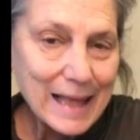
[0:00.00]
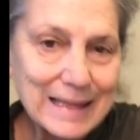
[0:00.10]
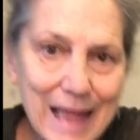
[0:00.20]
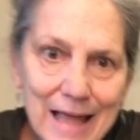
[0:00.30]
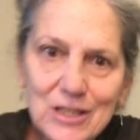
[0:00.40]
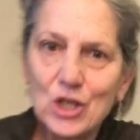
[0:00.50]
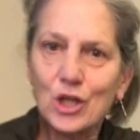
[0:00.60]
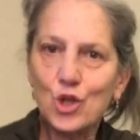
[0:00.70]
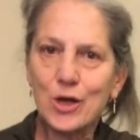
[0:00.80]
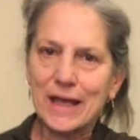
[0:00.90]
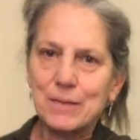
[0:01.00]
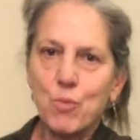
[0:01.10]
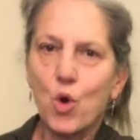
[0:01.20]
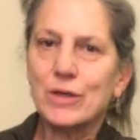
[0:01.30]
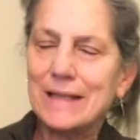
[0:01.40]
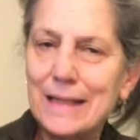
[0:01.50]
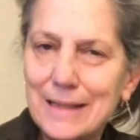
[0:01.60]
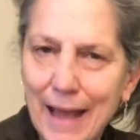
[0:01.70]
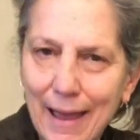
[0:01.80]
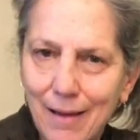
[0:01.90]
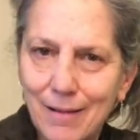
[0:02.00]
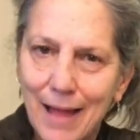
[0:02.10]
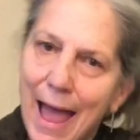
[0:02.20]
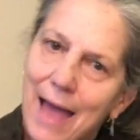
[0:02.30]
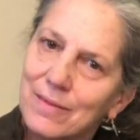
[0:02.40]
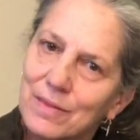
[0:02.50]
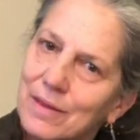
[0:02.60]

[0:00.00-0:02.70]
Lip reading: let's look in more detail at